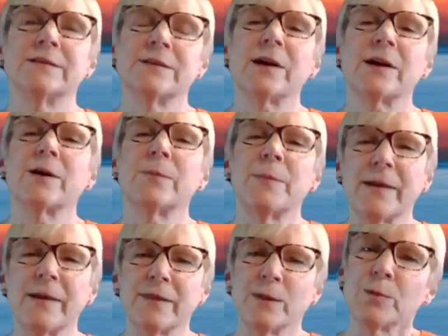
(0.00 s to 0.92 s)
talk
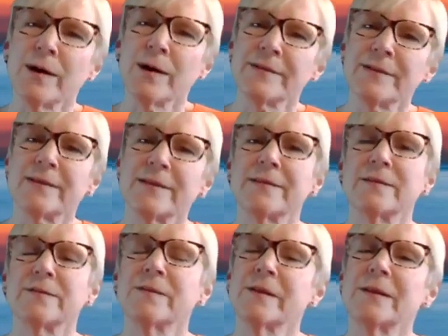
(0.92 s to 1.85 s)
about the process
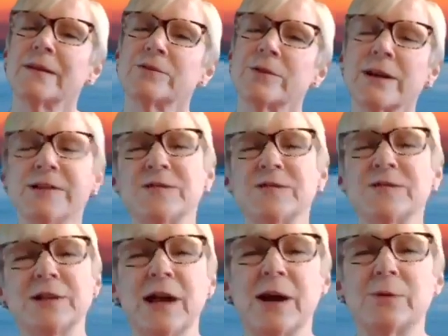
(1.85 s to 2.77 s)
of
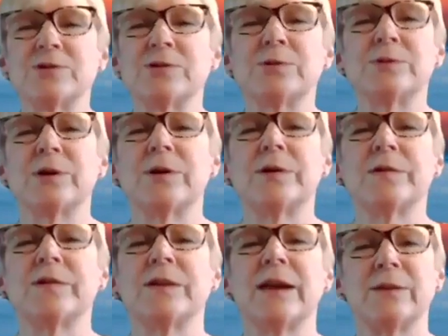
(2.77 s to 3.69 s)
transferring to OSU
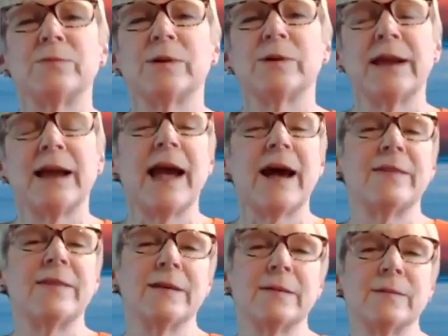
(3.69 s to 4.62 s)
Tulsa and really how
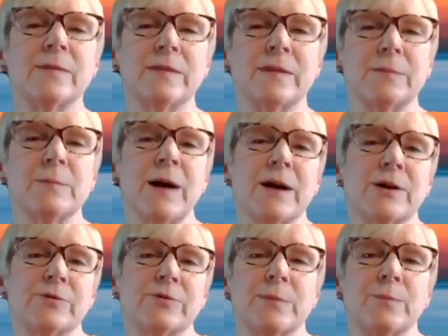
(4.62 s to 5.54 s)
the My
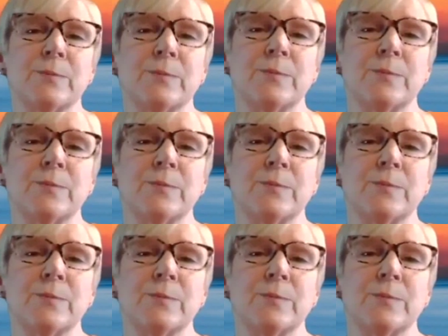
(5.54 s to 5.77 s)
Dream